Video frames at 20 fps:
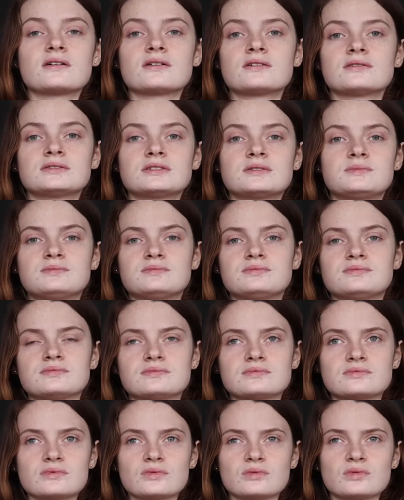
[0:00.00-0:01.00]
I was
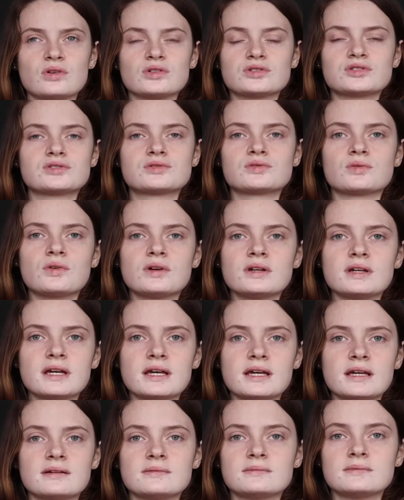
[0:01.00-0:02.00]
lost
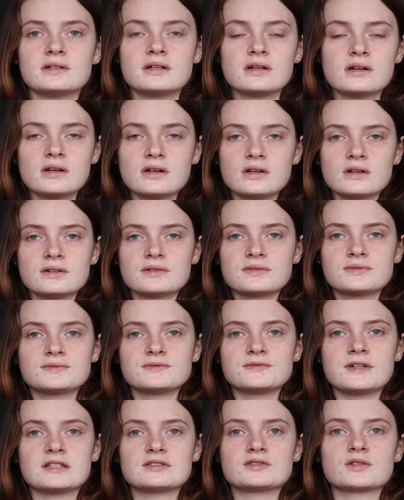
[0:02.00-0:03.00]
story and
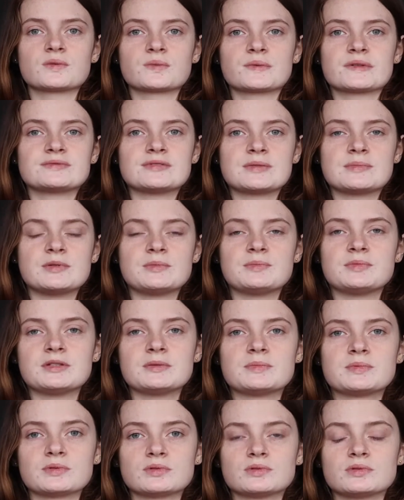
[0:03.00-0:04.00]
fed up with the
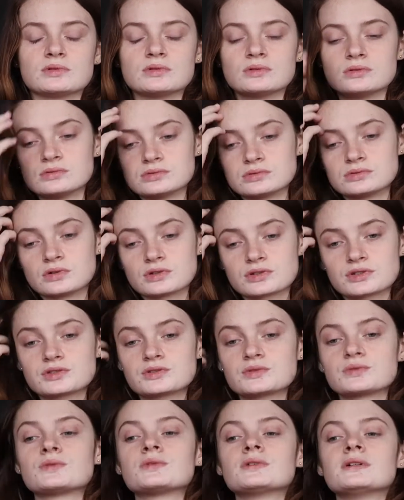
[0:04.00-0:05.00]
people lost
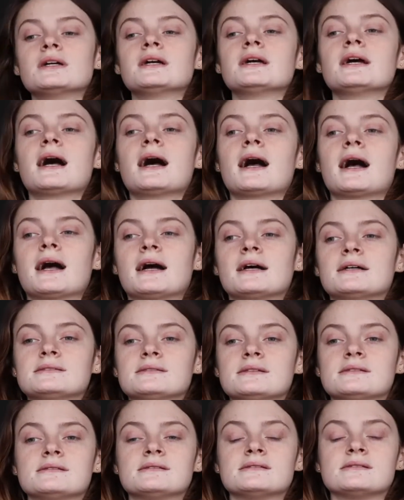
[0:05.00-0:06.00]
story,
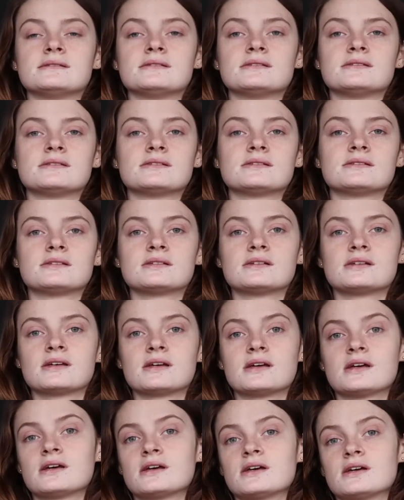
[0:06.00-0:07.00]
and
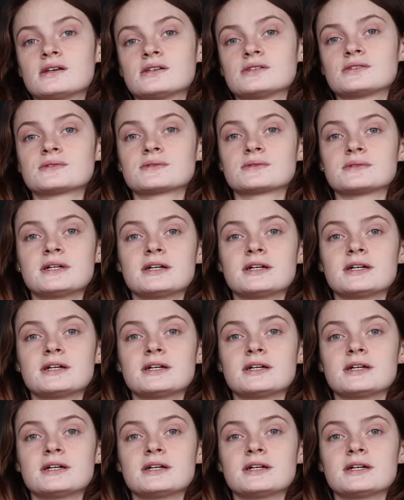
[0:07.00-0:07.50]
so